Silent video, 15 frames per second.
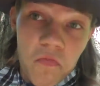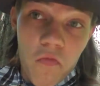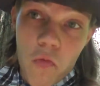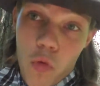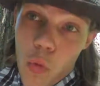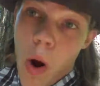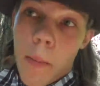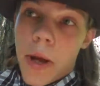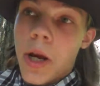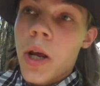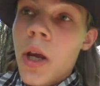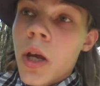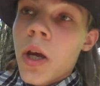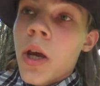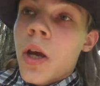woman,
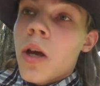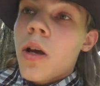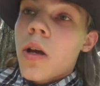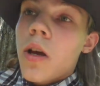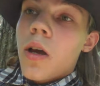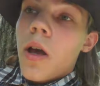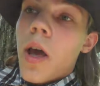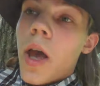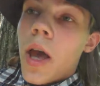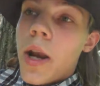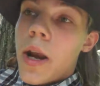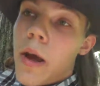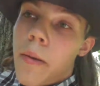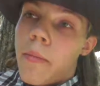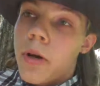
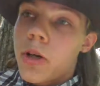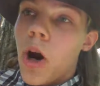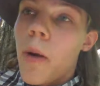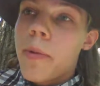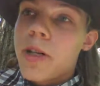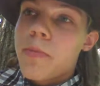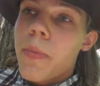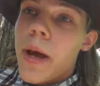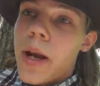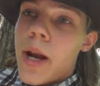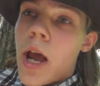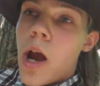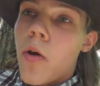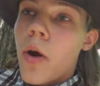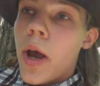and I'm a garbage man
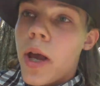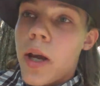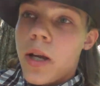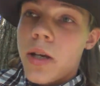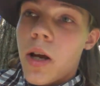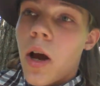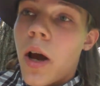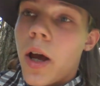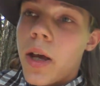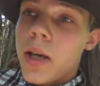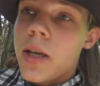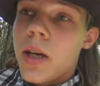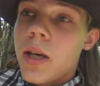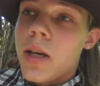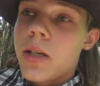now, and I
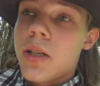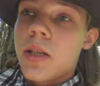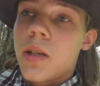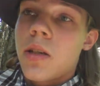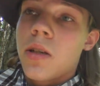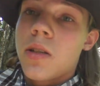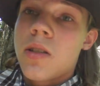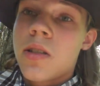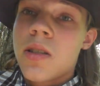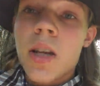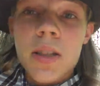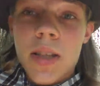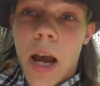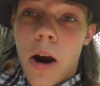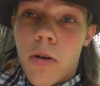get
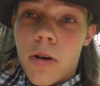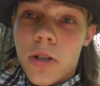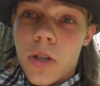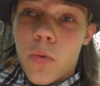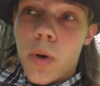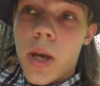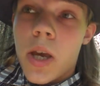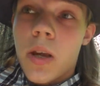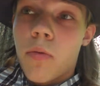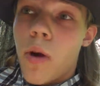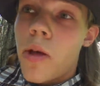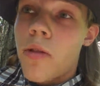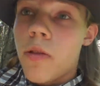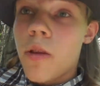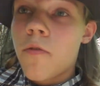6 hours a week
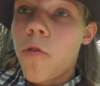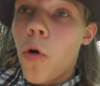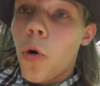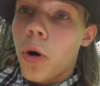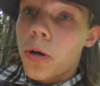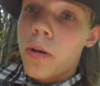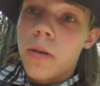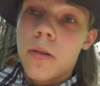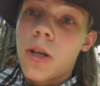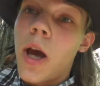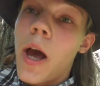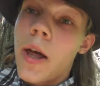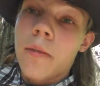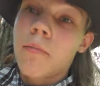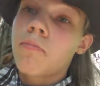rather than 4.
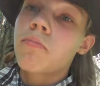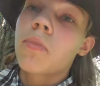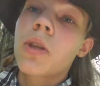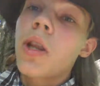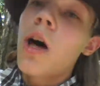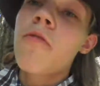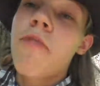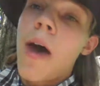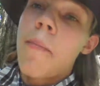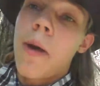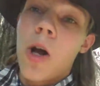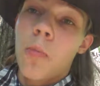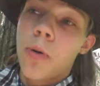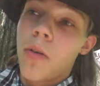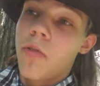I love that
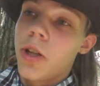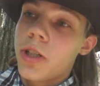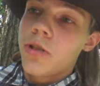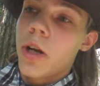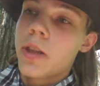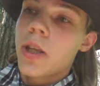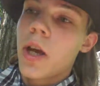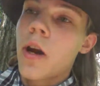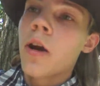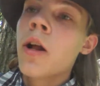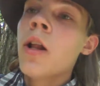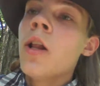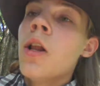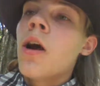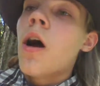male privilege right there.
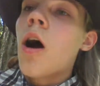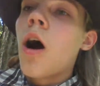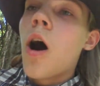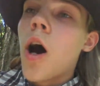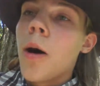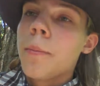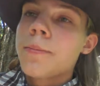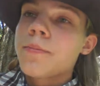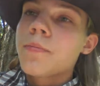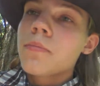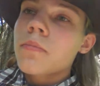Now,